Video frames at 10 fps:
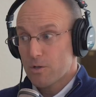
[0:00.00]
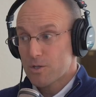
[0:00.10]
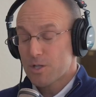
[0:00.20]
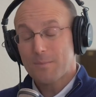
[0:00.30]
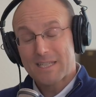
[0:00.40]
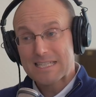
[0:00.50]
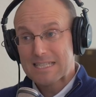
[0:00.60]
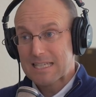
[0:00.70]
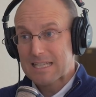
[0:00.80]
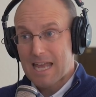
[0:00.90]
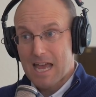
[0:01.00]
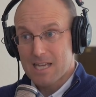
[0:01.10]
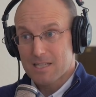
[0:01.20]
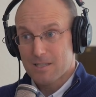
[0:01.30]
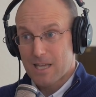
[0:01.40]
some can see it
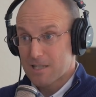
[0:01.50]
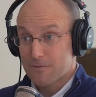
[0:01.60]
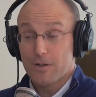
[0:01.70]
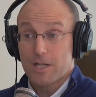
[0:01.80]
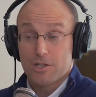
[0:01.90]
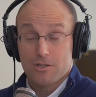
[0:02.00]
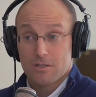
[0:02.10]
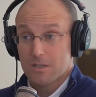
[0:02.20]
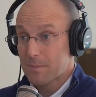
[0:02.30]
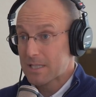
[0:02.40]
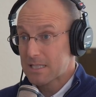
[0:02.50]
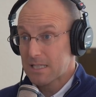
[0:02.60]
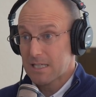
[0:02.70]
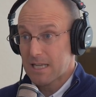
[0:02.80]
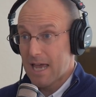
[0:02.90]
as as fringe some can
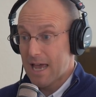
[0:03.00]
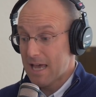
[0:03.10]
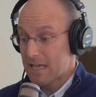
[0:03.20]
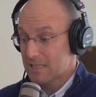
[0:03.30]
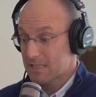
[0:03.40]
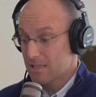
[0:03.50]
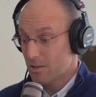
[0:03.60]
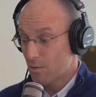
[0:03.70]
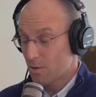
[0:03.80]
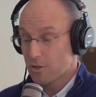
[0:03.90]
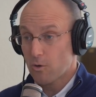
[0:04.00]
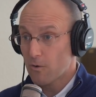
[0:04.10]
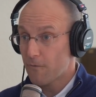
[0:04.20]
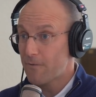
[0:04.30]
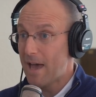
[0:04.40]
see it as you know a
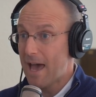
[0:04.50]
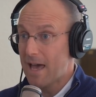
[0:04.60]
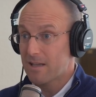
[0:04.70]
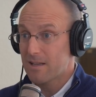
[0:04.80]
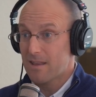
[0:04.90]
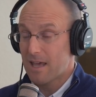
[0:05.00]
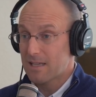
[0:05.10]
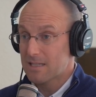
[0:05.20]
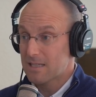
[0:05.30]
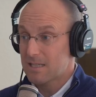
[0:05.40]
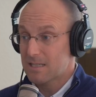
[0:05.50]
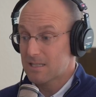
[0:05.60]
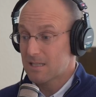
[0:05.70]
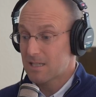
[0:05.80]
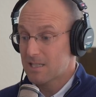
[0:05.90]
total fad that
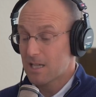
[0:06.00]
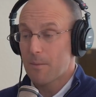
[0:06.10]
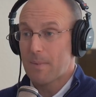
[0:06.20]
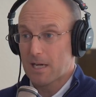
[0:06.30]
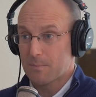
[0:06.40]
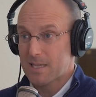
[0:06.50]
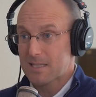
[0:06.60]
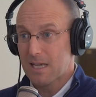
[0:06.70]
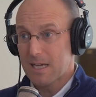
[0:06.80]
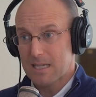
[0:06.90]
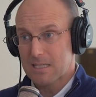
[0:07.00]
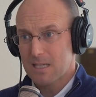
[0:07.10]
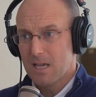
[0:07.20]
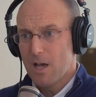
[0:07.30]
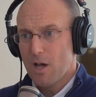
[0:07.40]
is is not backed by science